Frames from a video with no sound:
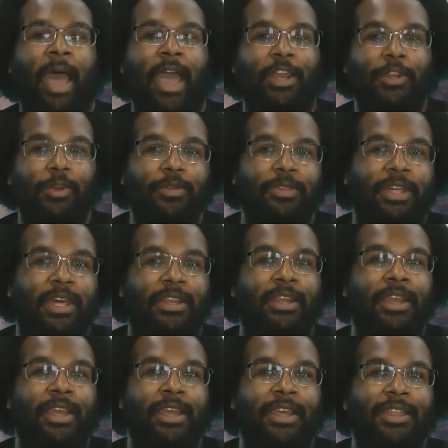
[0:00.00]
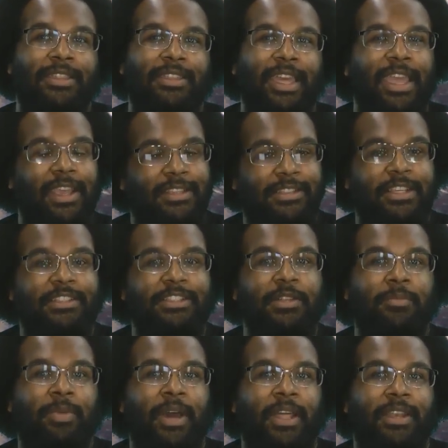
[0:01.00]
I knew that they
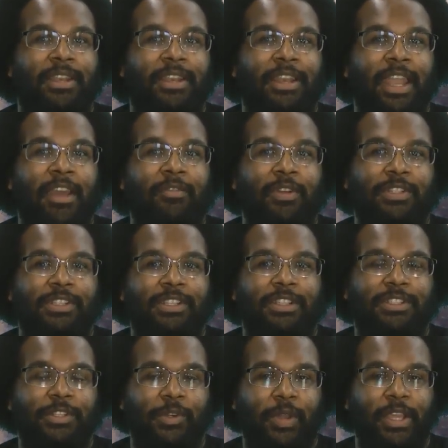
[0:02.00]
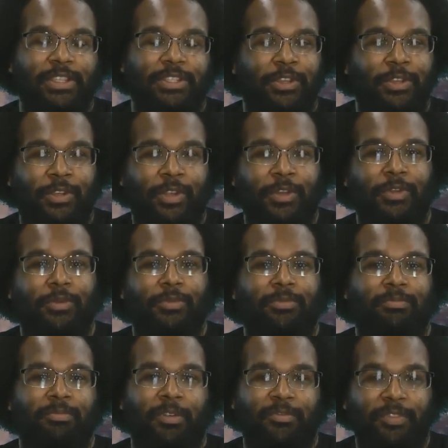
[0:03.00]
existed, but never to this degree. And so, you
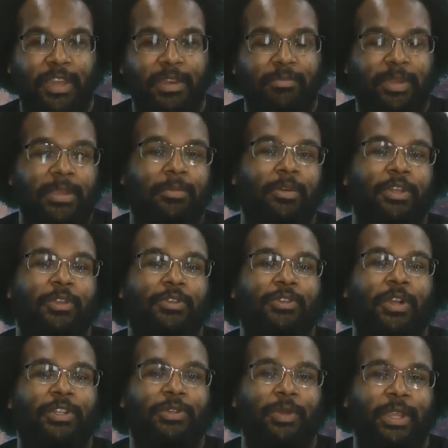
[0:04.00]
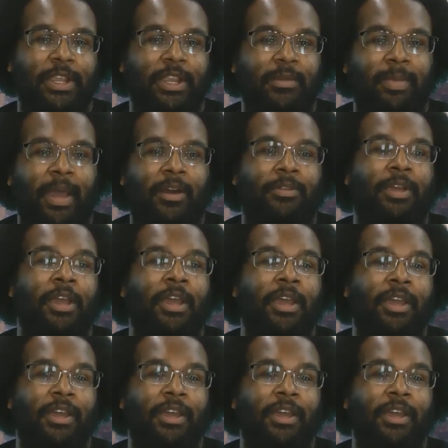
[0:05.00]
befriend people and you start to hear about